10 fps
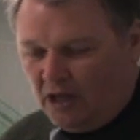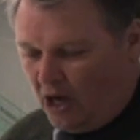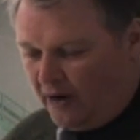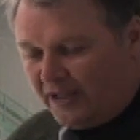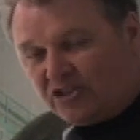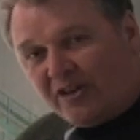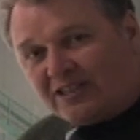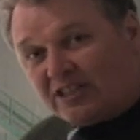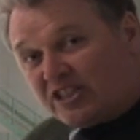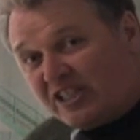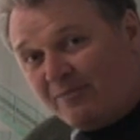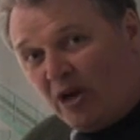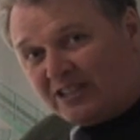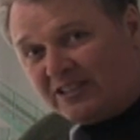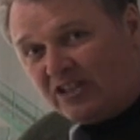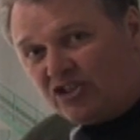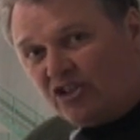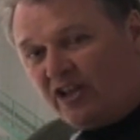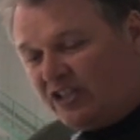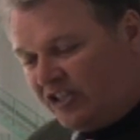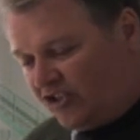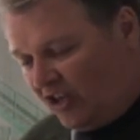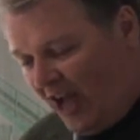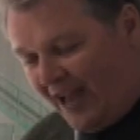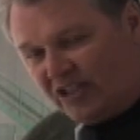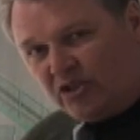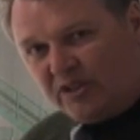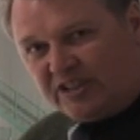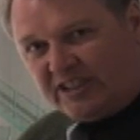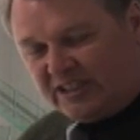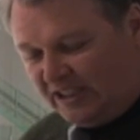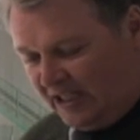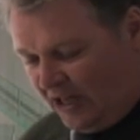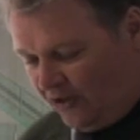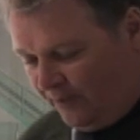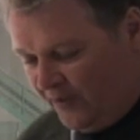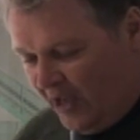All right, so that's a CMOS sensor. You set your ISO to 1600.